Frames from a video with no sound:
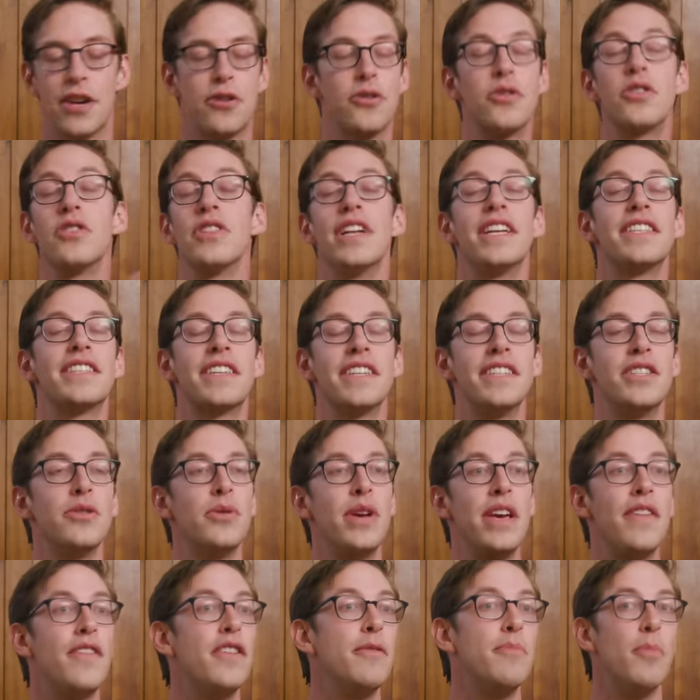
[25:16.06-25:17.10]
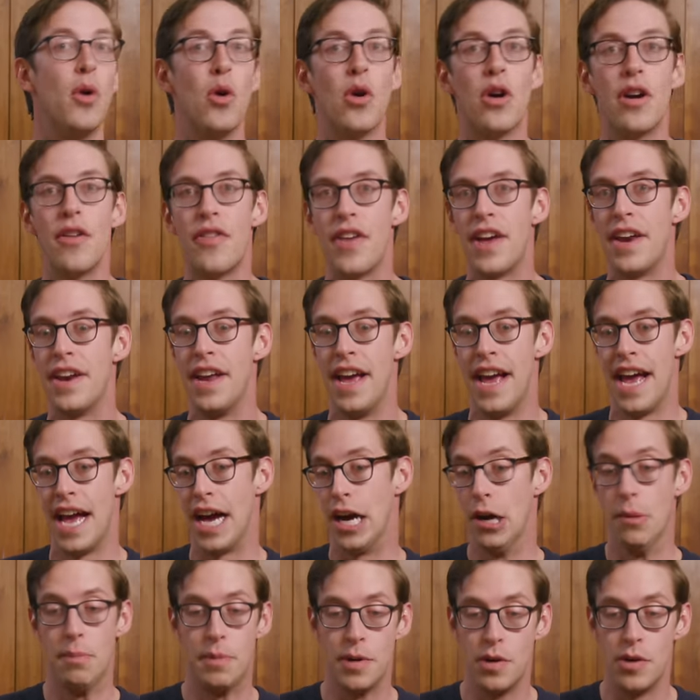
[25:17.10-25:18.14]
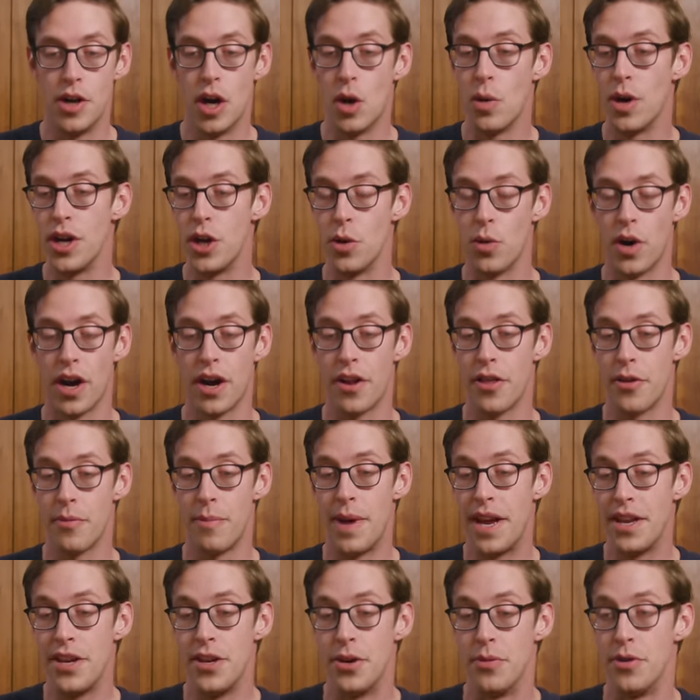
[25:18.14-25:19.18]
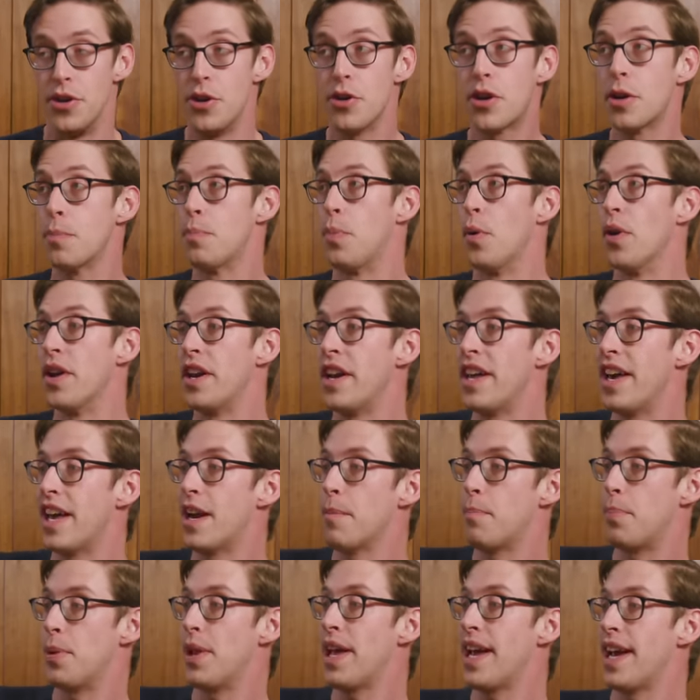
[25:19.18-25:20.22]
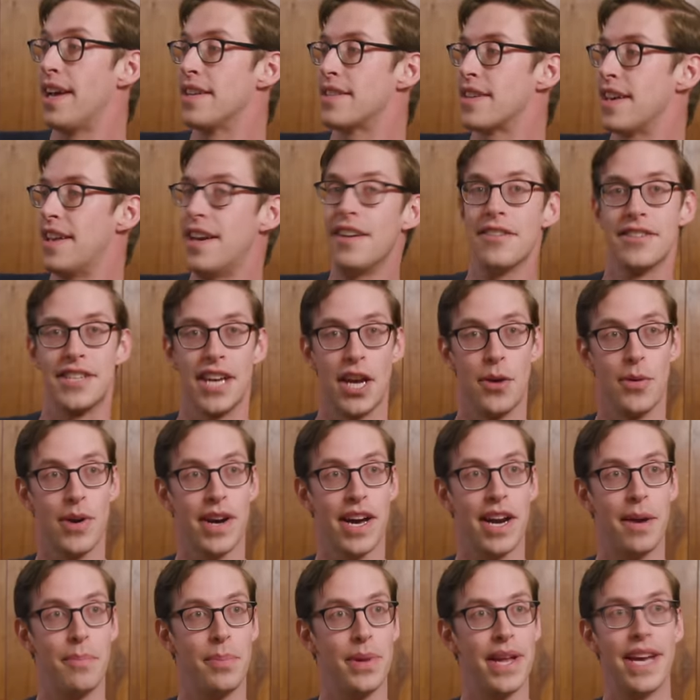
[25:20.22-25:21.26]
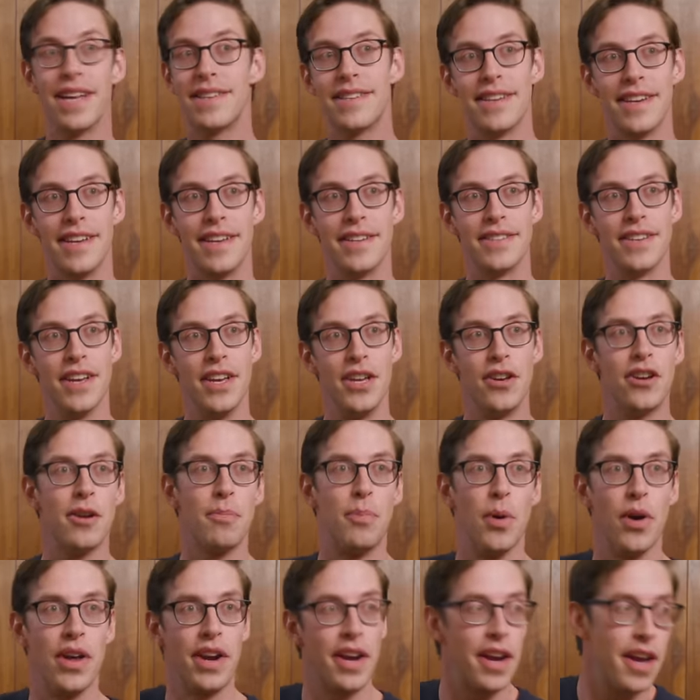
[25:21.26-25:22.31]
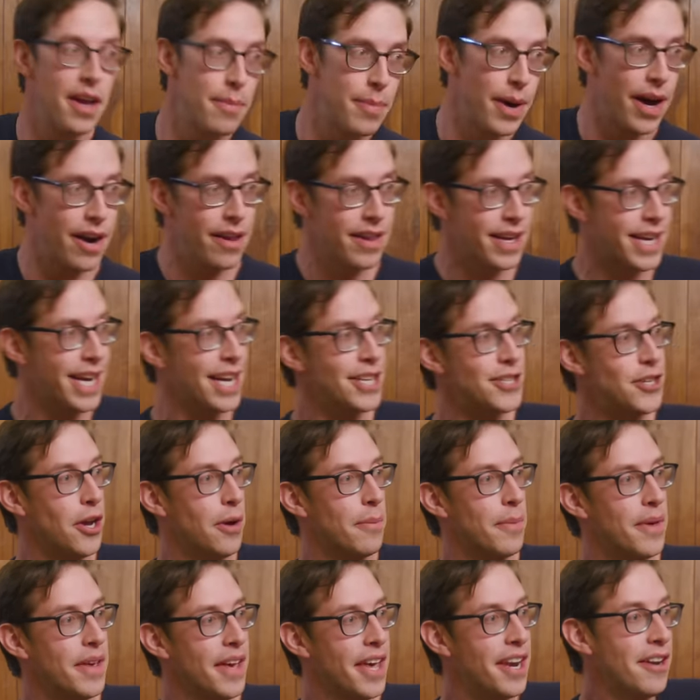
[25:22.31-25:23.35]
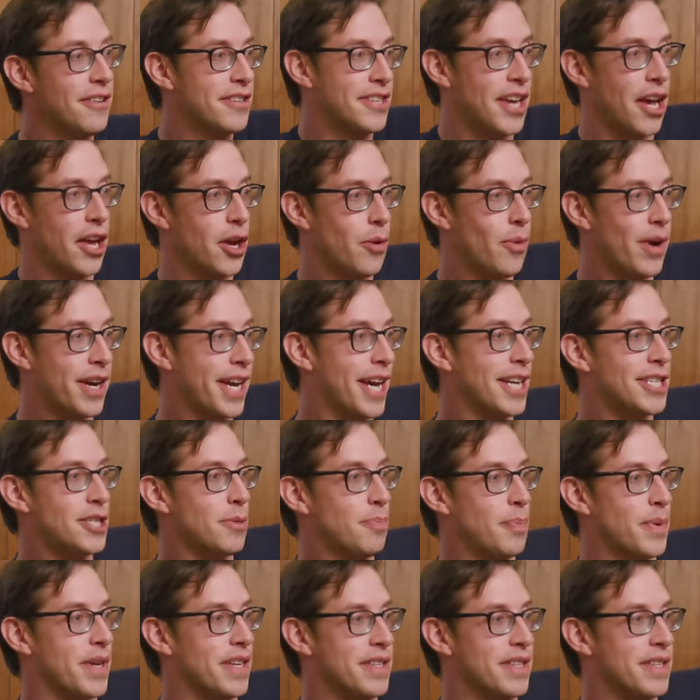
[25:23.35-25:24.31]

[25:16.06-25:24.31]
And Google Lens can do even more than help you know what you want on the menu. You could point it at a plant, and it'll tell you what kind of plant it is. You could point it at a bottle of ketchup, and it'll tell you what ketchup